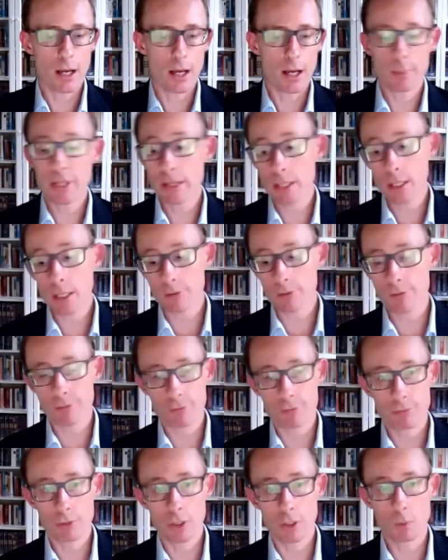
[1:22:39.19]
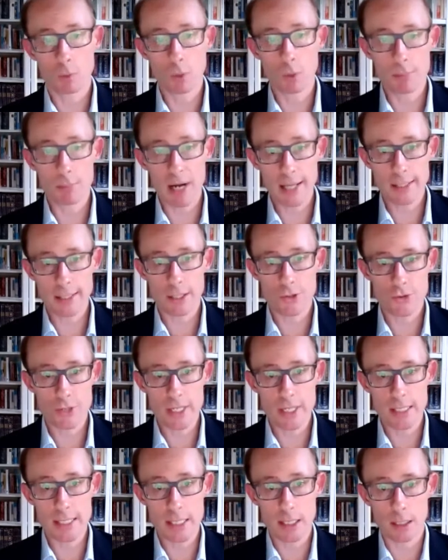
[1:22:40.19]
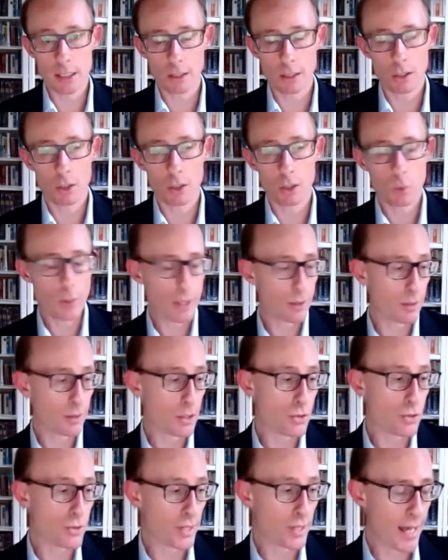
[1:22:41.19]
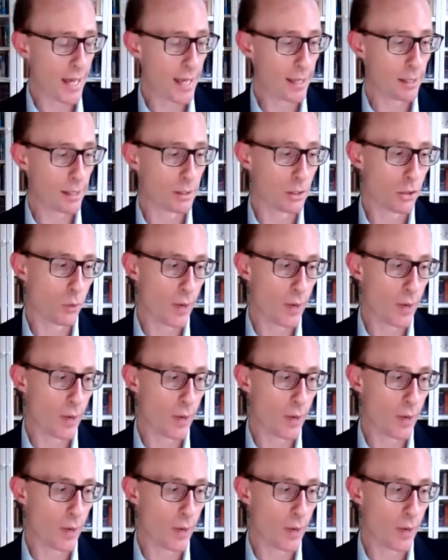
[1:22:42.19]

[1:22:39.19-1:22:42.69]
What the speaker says: Think of what my country did along with the UK and the